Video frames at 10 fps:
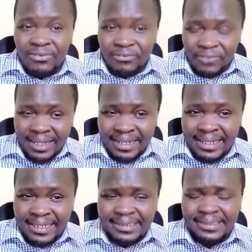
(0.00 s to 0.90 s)
Very
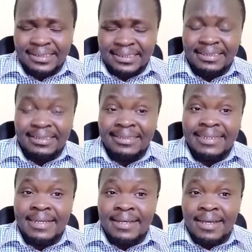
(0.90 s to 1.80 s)
interesting
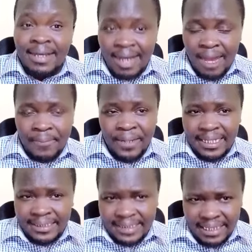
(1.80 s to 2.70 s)

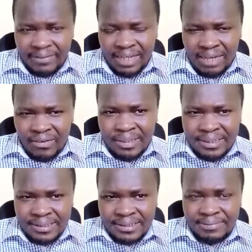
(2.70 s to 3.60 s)
happenings in the
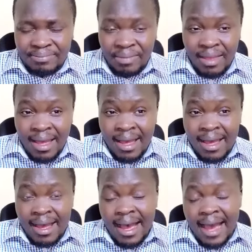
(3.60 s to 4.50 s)
government.
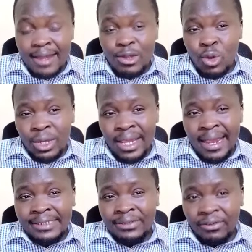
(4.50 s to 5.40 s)
And looking
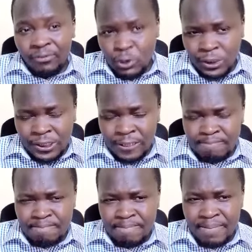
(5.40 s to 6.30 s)
at the
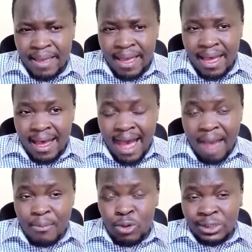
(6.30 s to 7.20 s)
future,
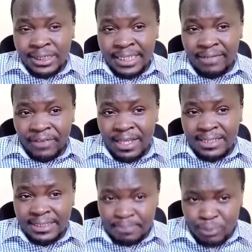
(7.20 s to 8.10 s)
I'm not seeing
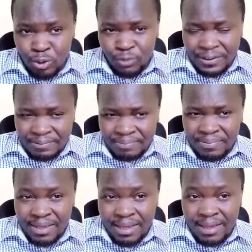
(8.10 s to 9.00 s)
things improving.
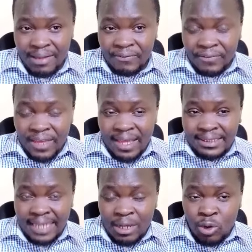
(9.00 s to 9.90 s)
Things
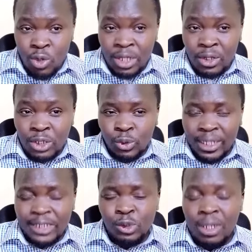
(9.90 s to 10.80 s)
are only going to
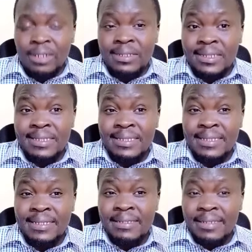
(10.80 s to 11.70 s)
get worse
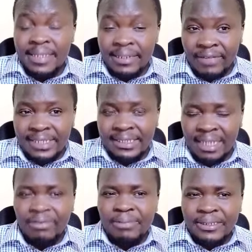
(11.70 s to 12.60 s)
in this
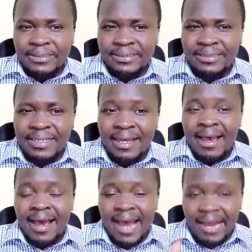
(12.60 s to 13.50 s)
government.
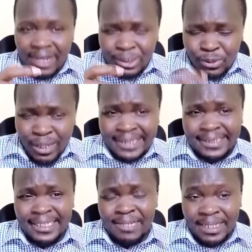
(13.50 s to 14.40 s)
And that's why I
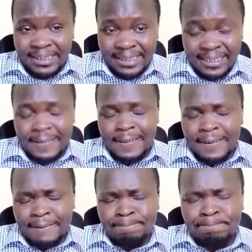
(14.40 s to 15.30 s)
still maintain here